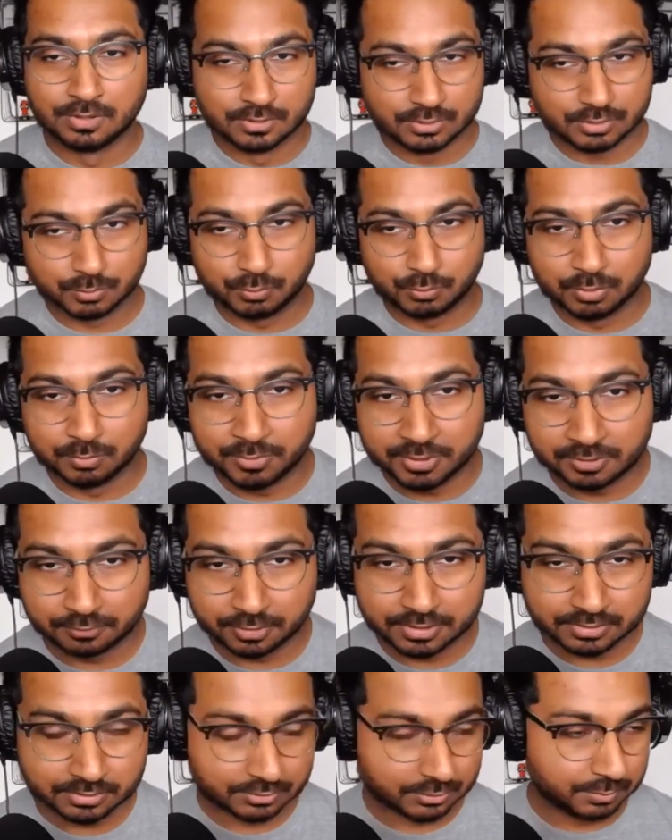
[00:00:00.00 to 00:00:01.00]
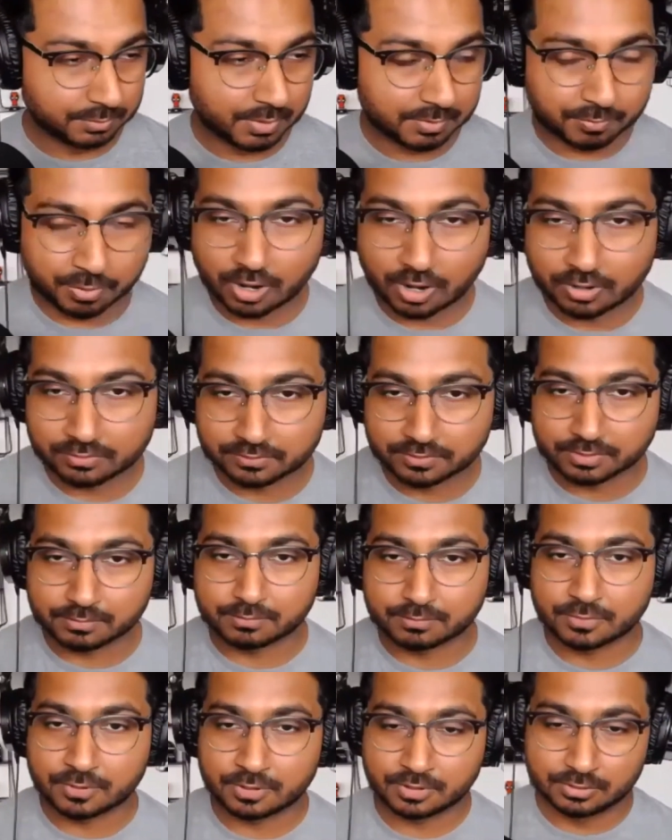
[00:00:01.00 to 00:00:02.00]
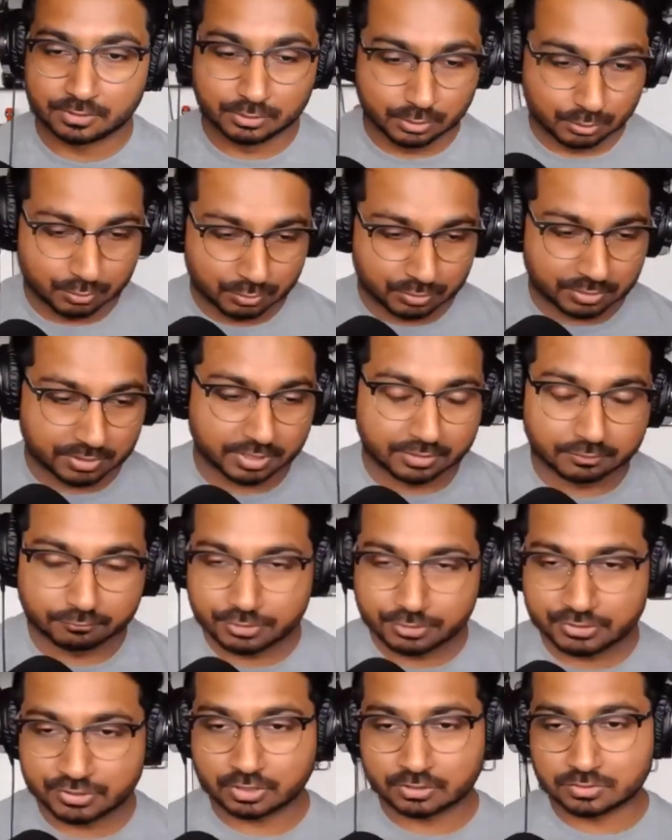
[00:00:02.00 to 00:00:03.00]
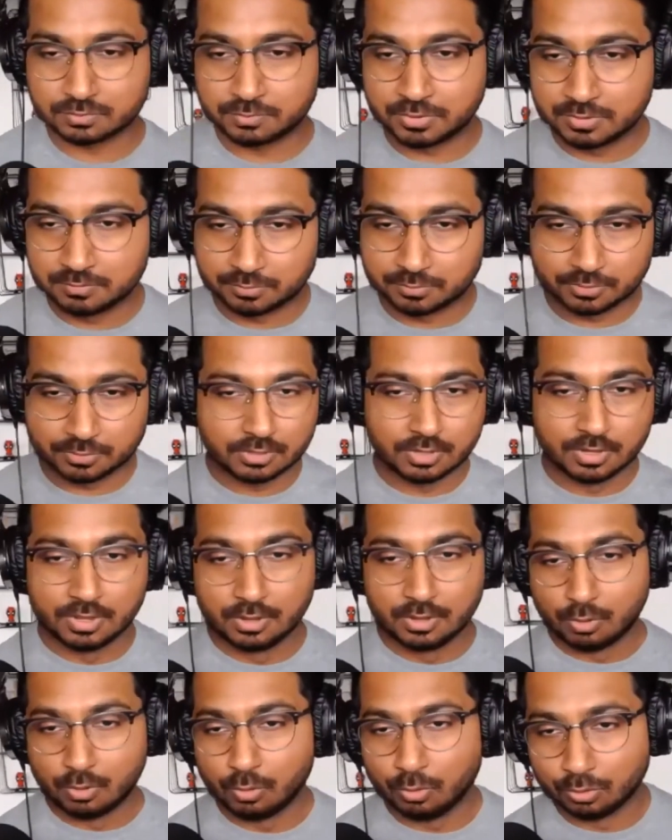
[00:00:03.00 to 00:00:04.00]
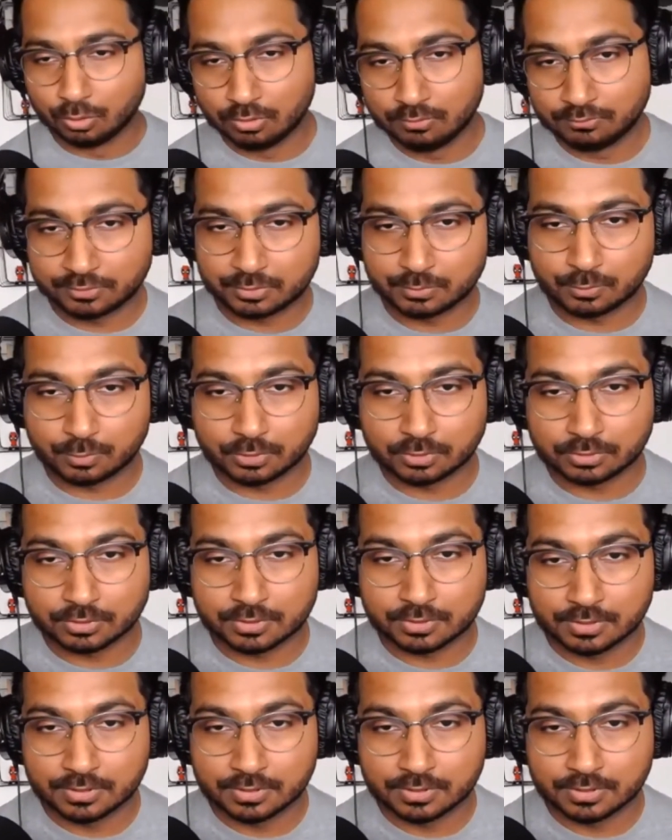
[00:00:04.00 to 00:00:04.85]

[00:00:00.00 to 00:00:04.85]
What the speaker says: So it will be great to be a part of them. You can reach out to people all over the world.